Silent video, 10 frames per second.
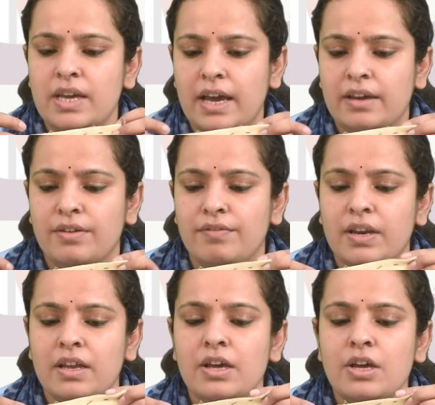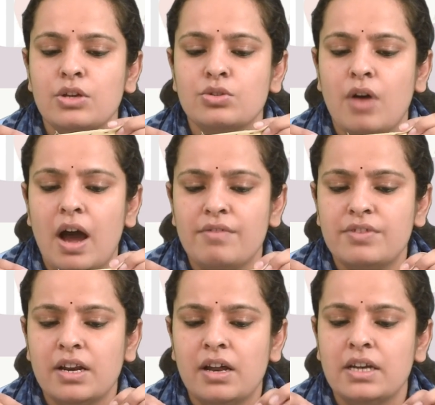have given. So
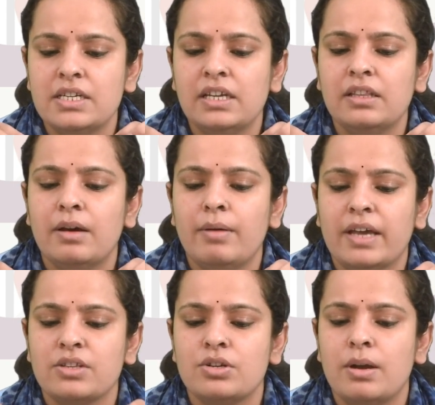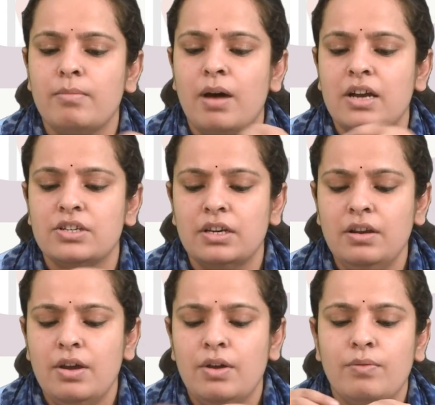after cutting the extra margin,